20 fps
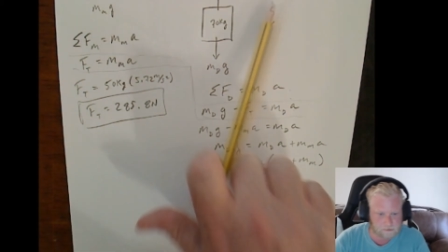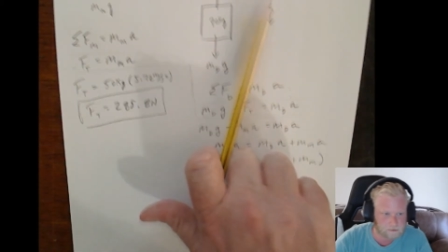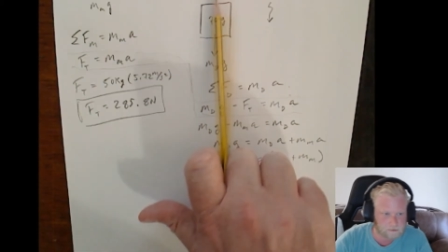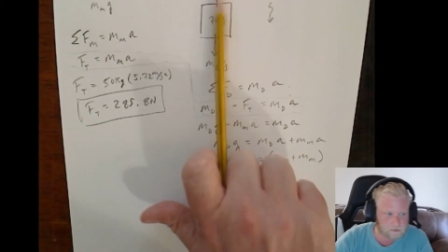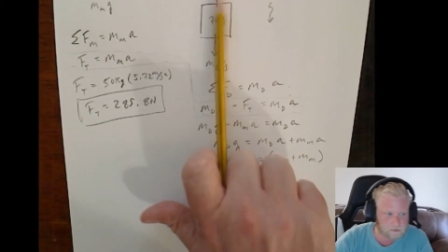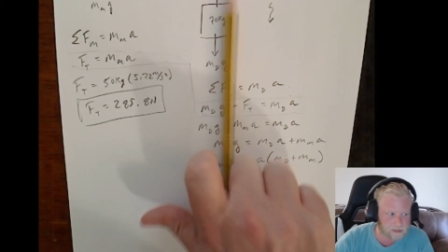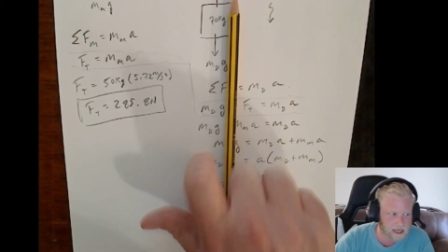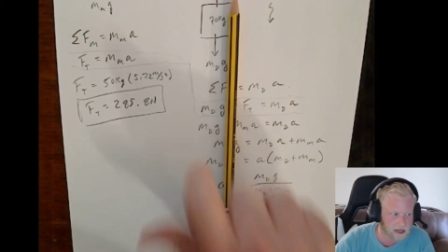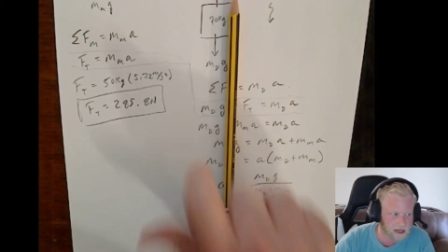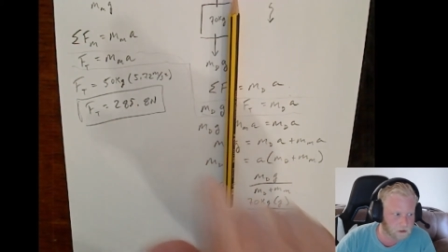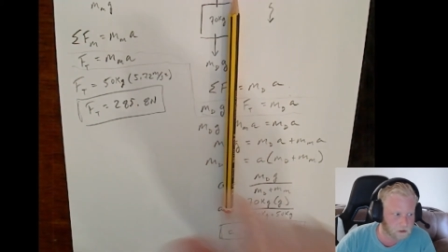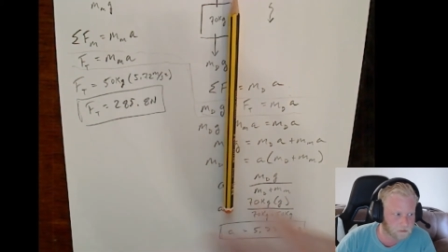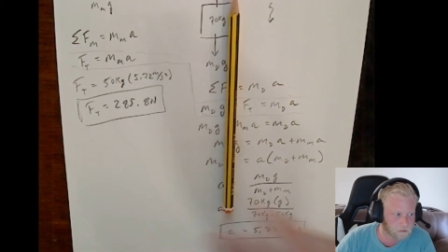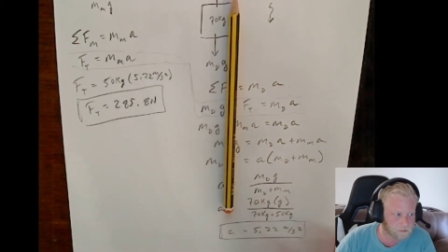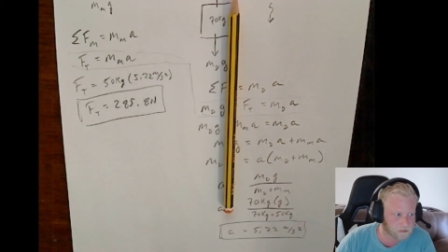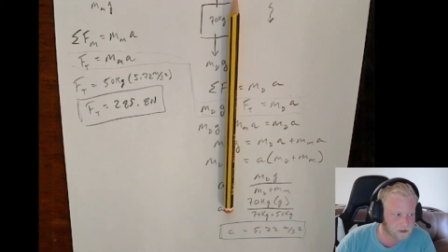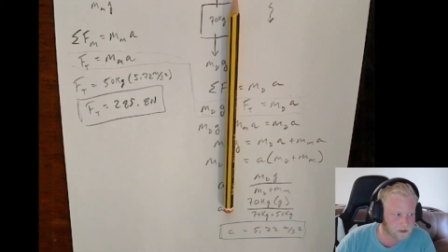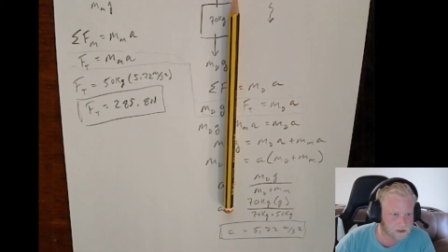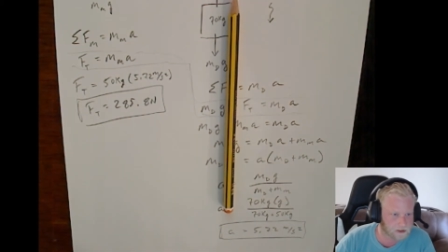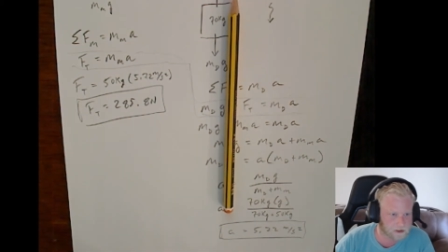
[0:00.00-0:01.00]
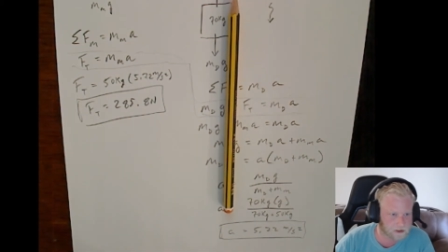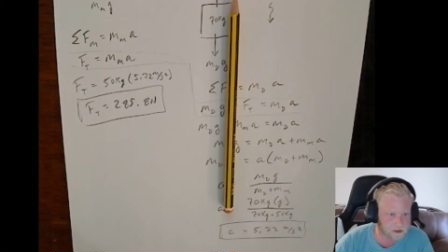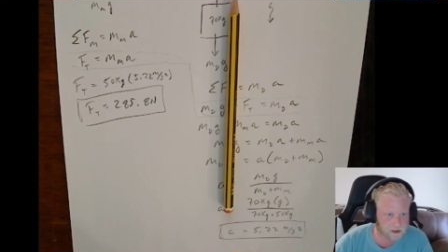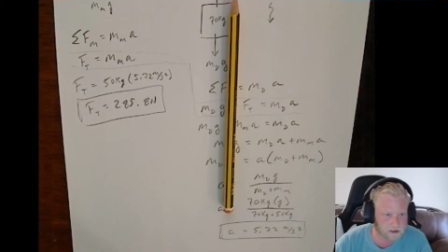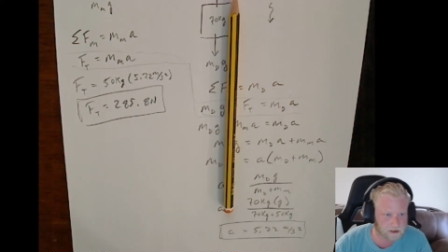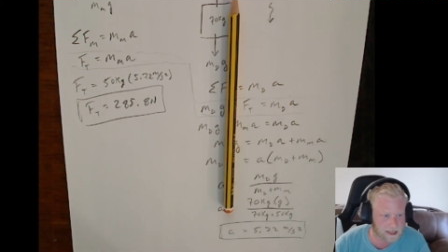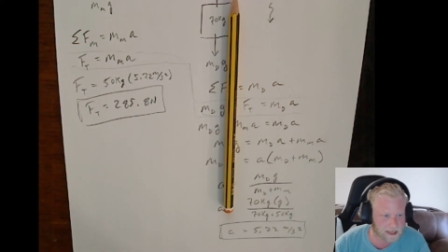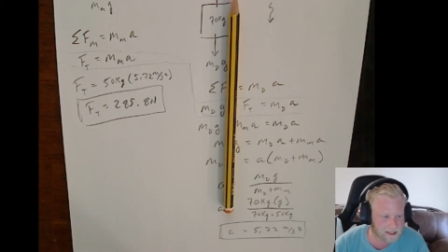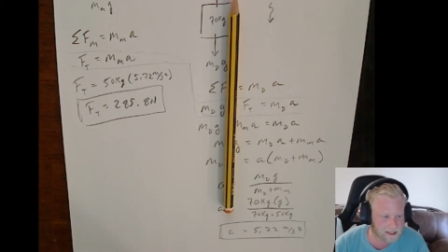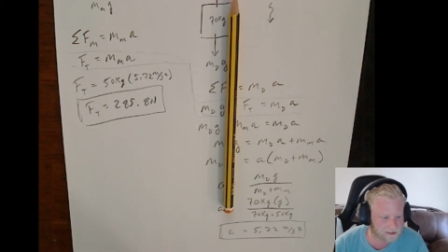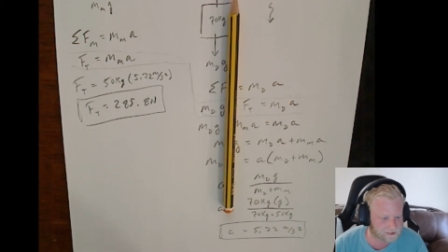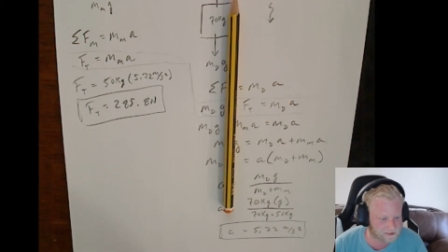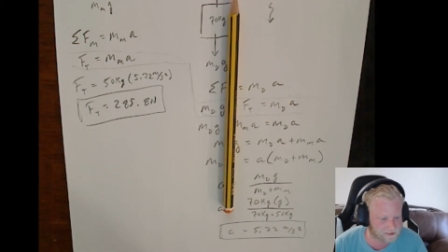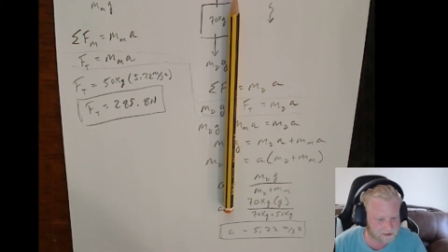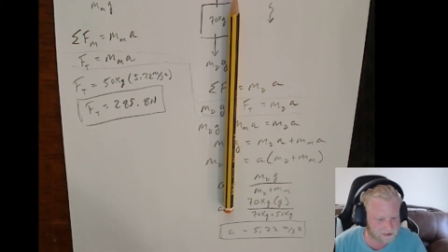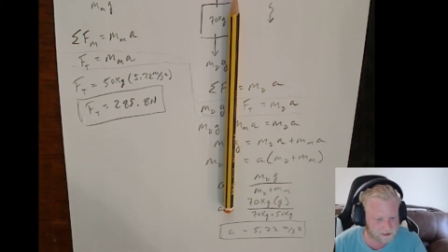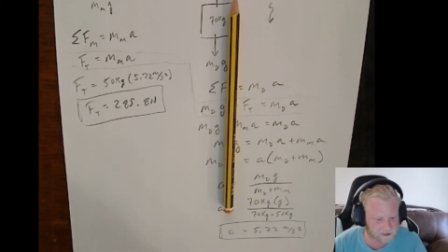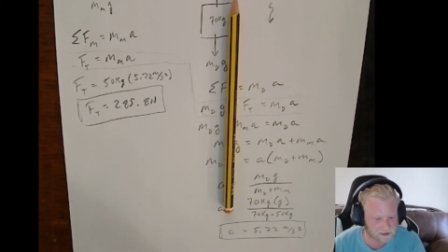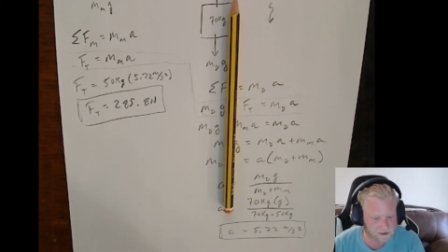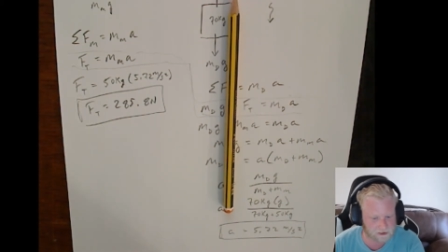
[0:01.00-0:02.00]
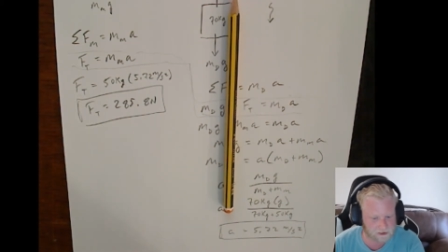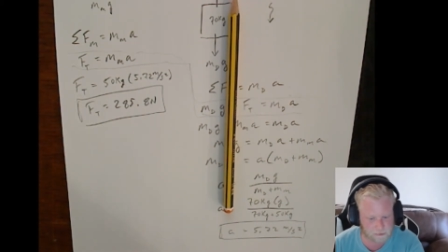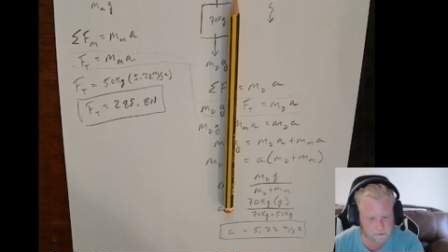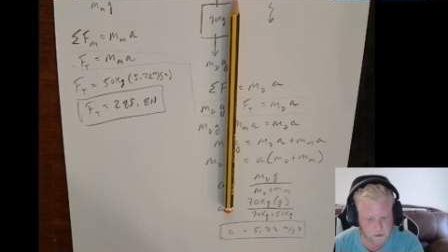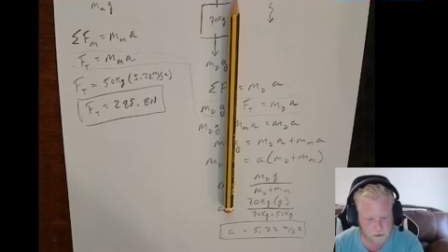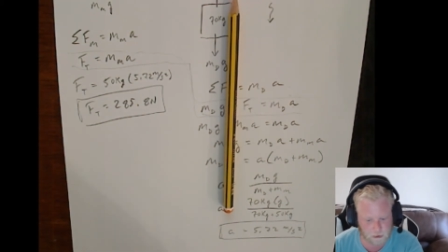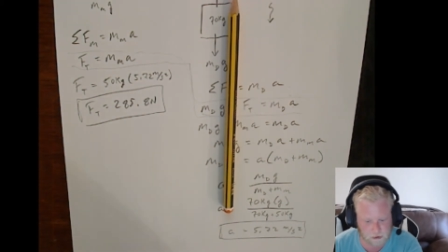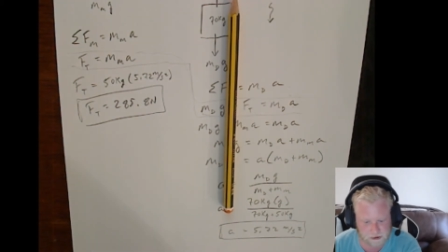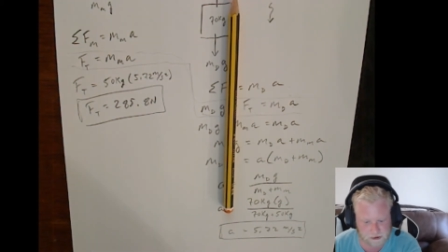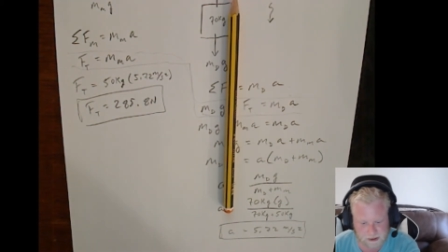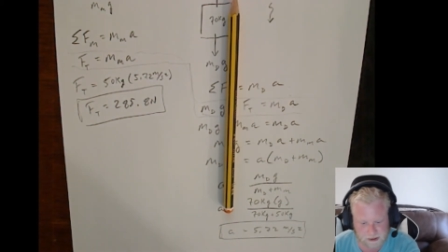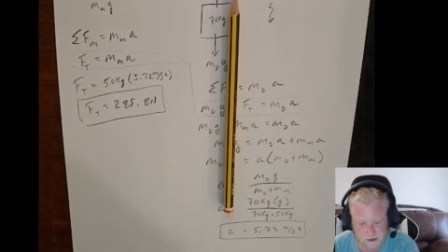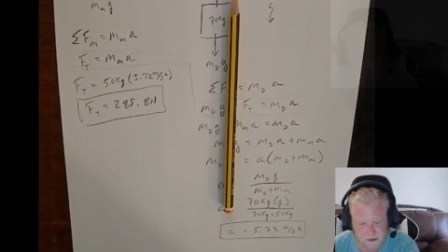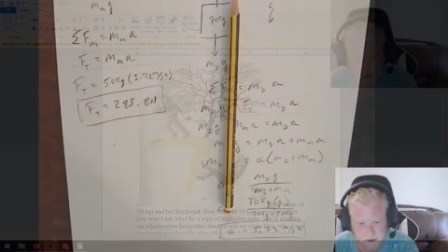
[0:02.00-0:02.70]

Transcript: Now, the last portion